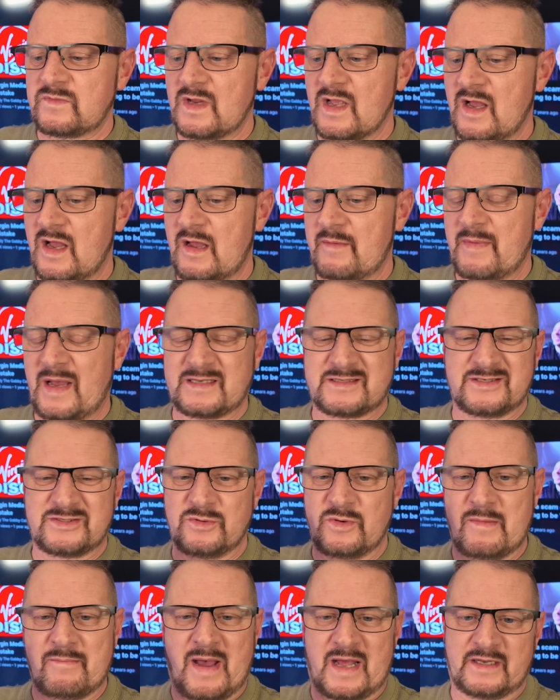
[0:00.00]
I had to
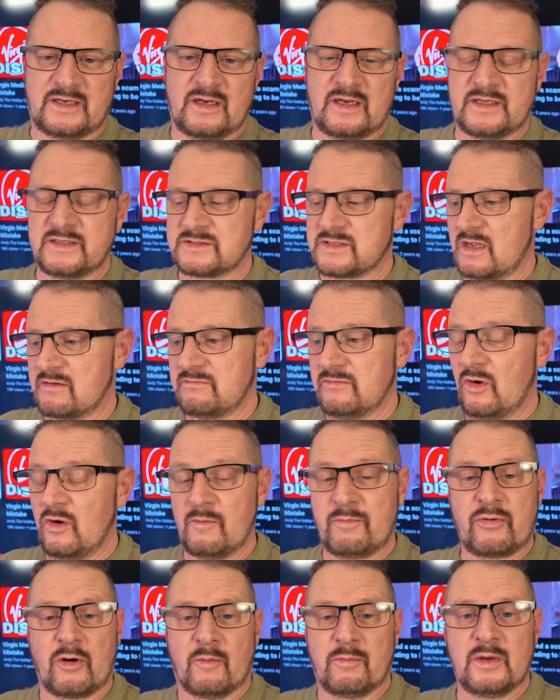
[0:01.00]
do it manually, so not
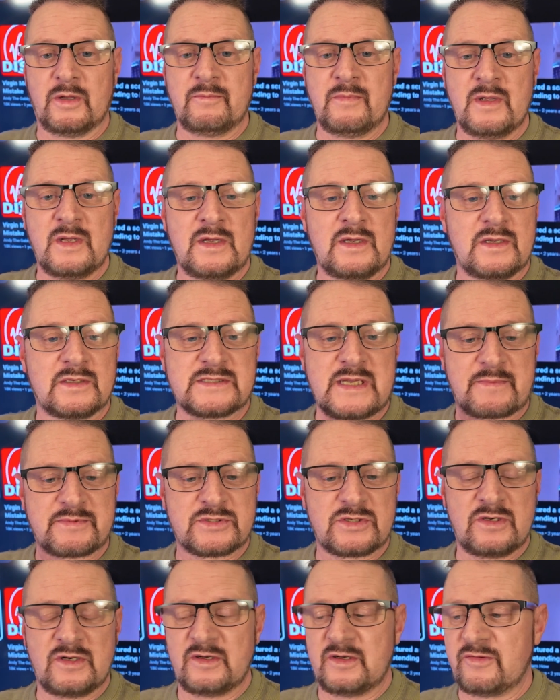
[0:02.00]
a problem, it's
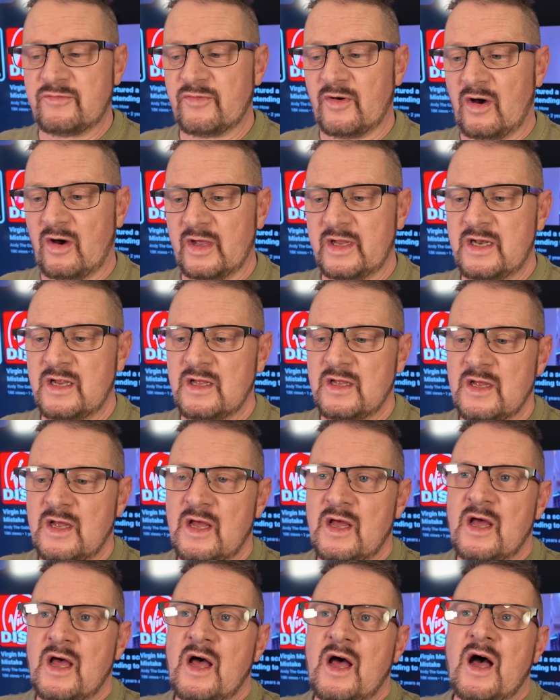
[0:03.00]
absolutely fine.
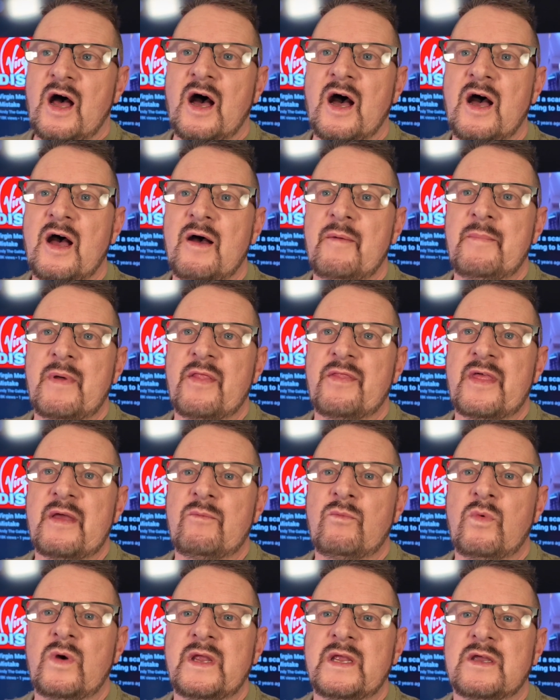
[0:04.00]

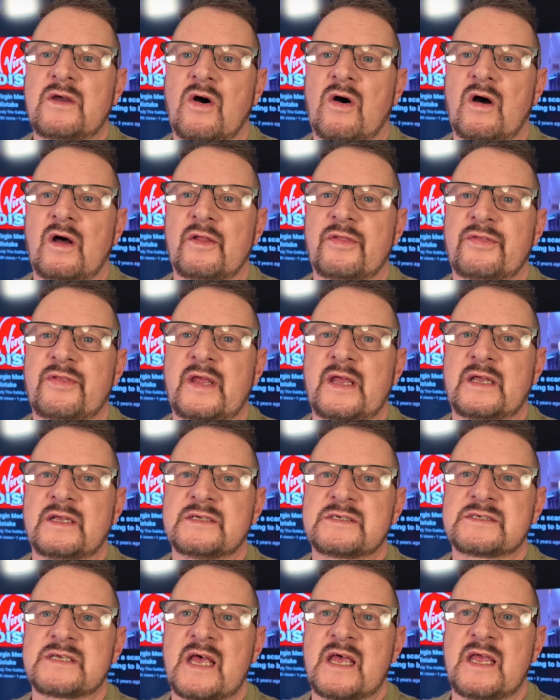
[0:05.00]
Then we got a
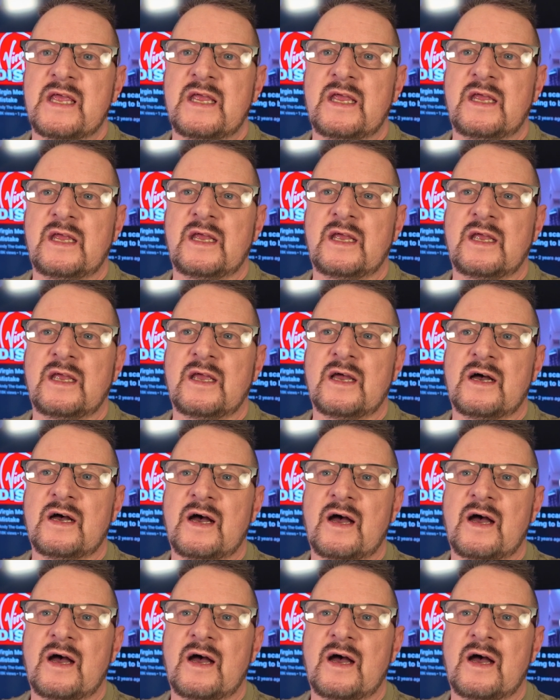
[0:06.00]
thing saying